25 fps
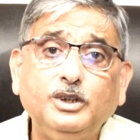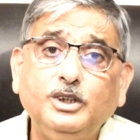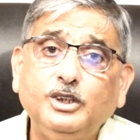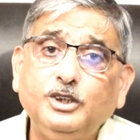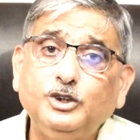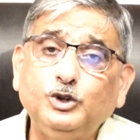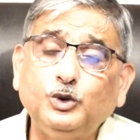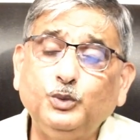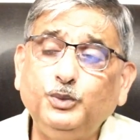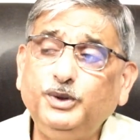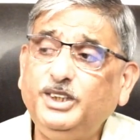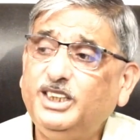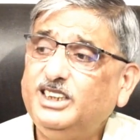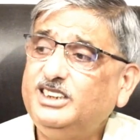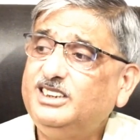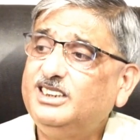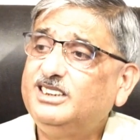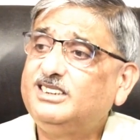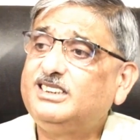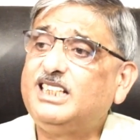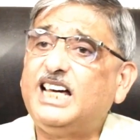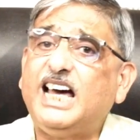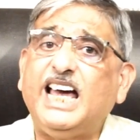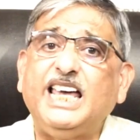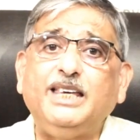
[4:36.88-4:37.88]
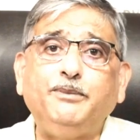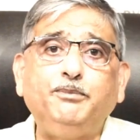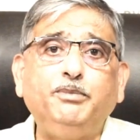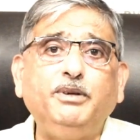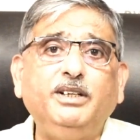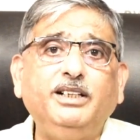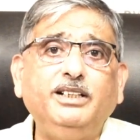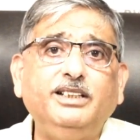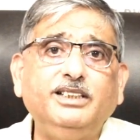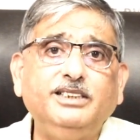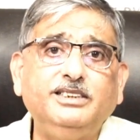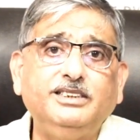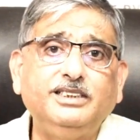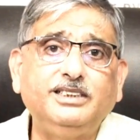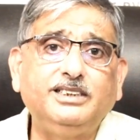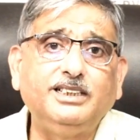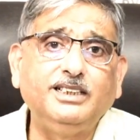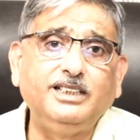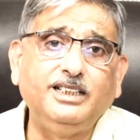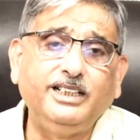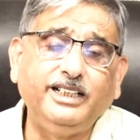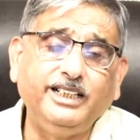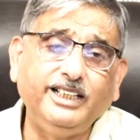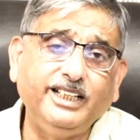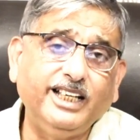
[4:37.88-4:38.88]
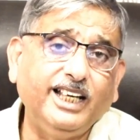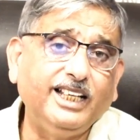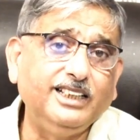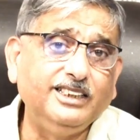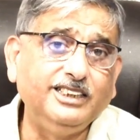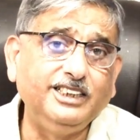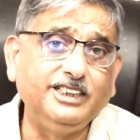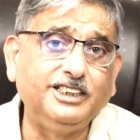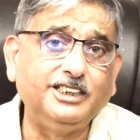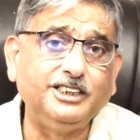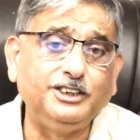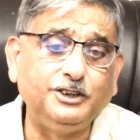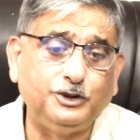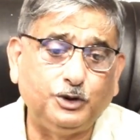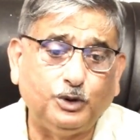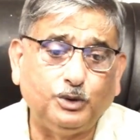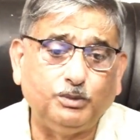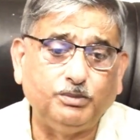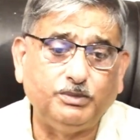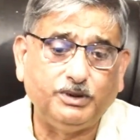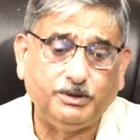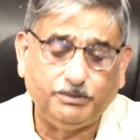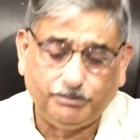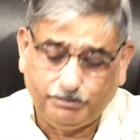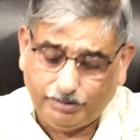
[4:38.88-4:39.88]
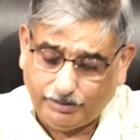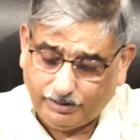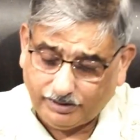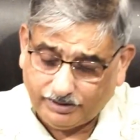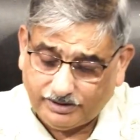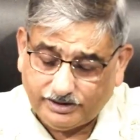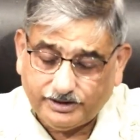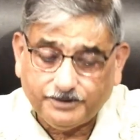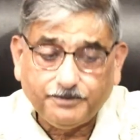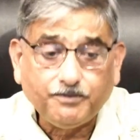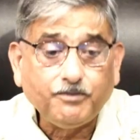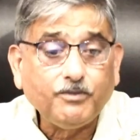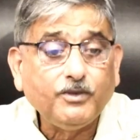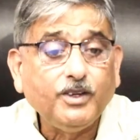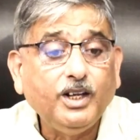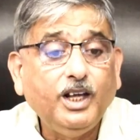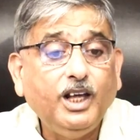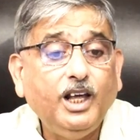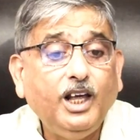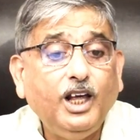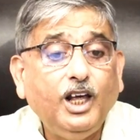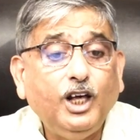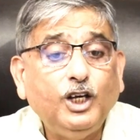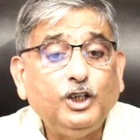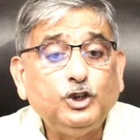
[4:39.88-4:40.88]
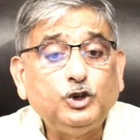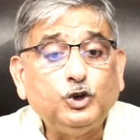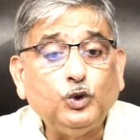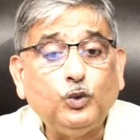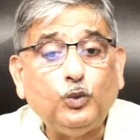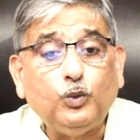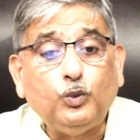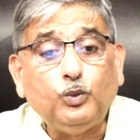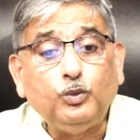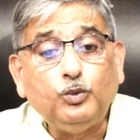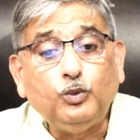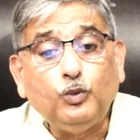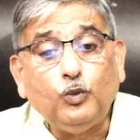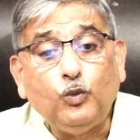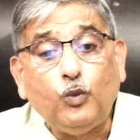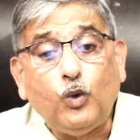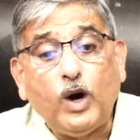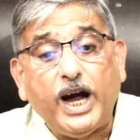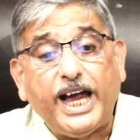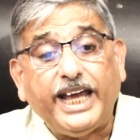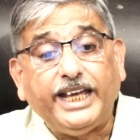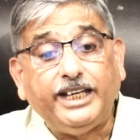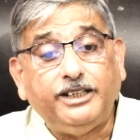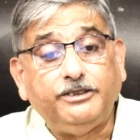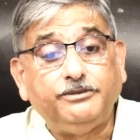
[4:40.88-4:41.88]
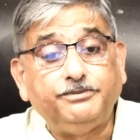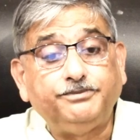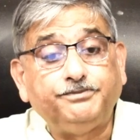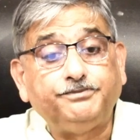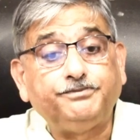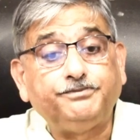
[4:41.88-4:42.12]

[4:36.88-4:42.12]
So we are just hyping digital India in the cantonment boards. So why?